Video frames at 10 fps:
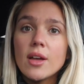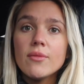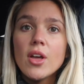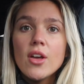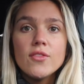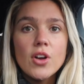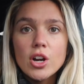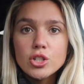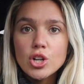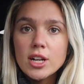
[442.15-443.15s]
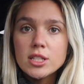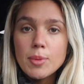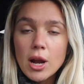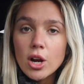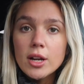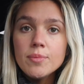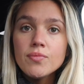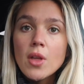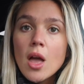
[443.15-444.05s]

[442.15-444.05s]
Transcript: I'm very transparent.